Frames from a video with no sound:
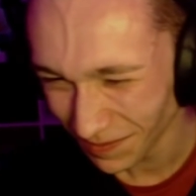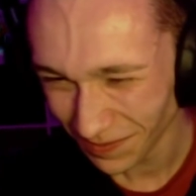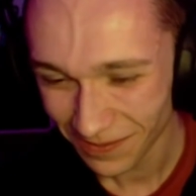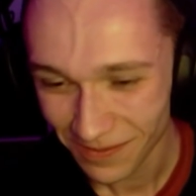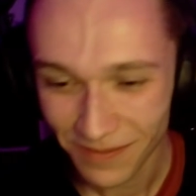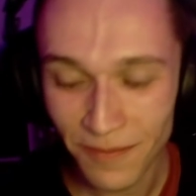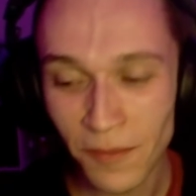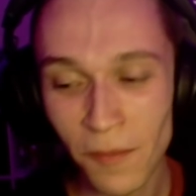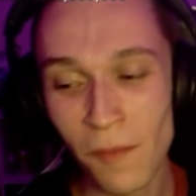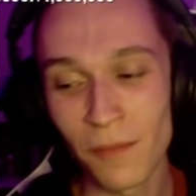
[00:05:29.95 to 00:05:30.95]
his mouth
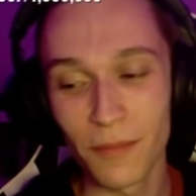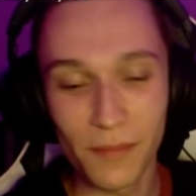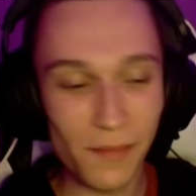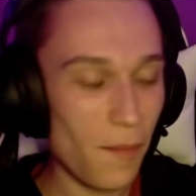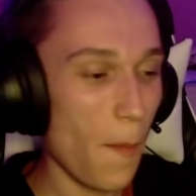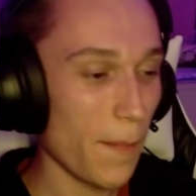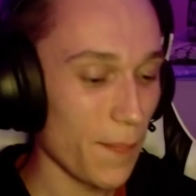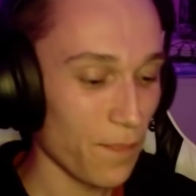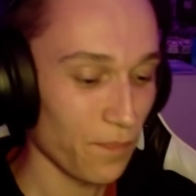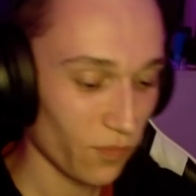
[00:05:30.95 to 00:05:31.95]
and I say,
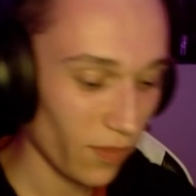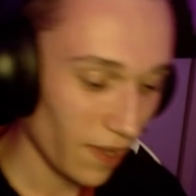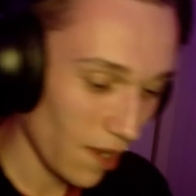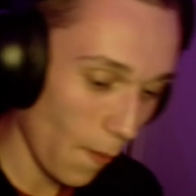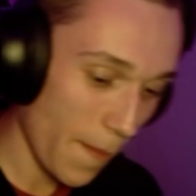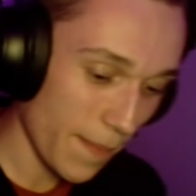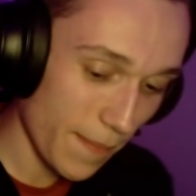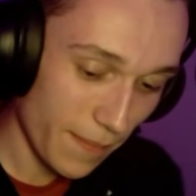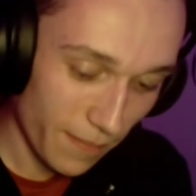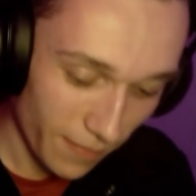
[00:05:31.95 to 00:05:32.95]
Jack, sit